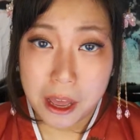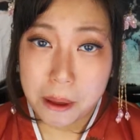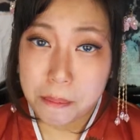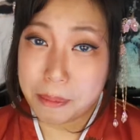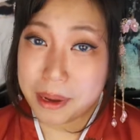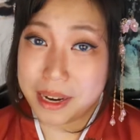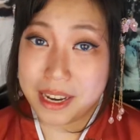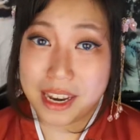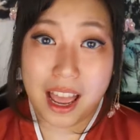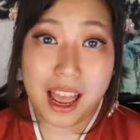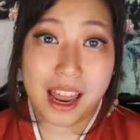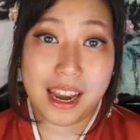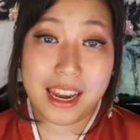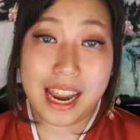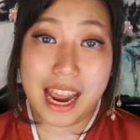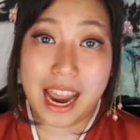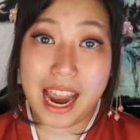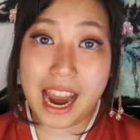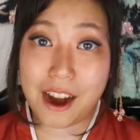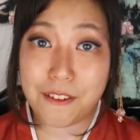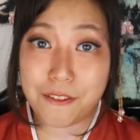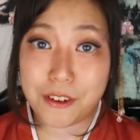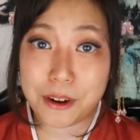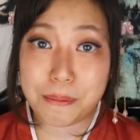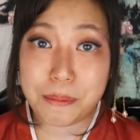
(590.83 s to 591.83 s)
but not
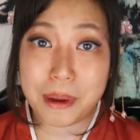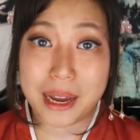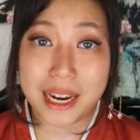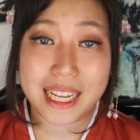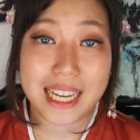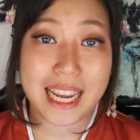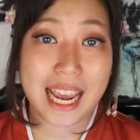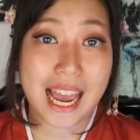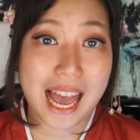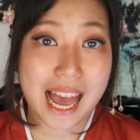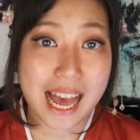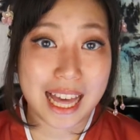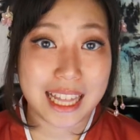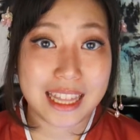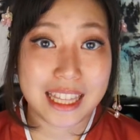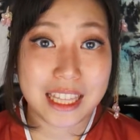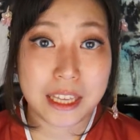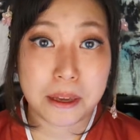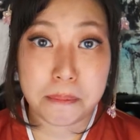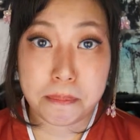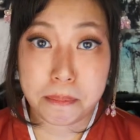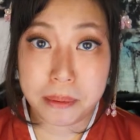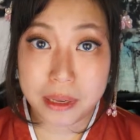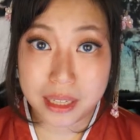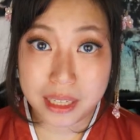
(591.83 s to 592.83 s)
everybody had the
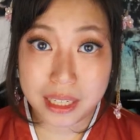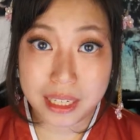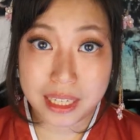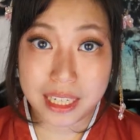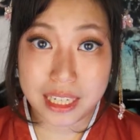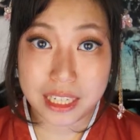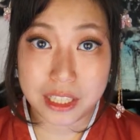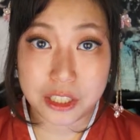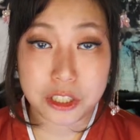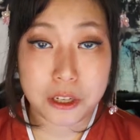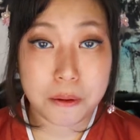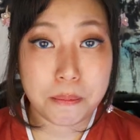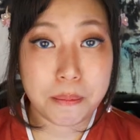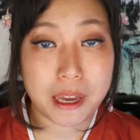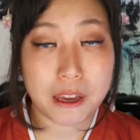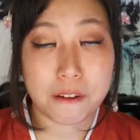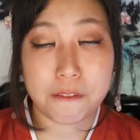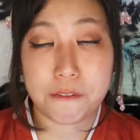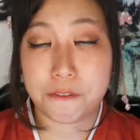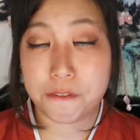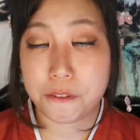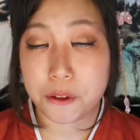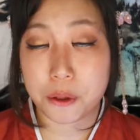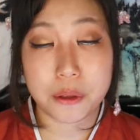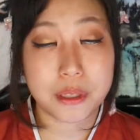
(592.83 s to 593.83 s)
ability to make
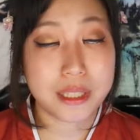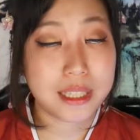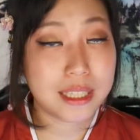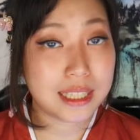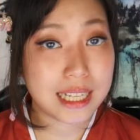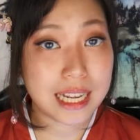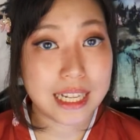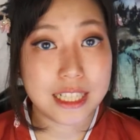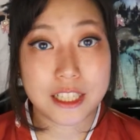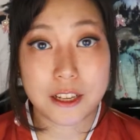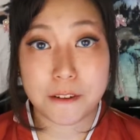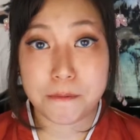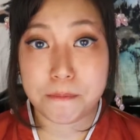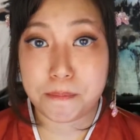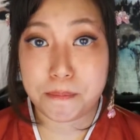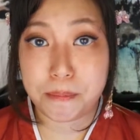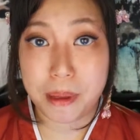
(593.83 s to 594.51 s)
full sets of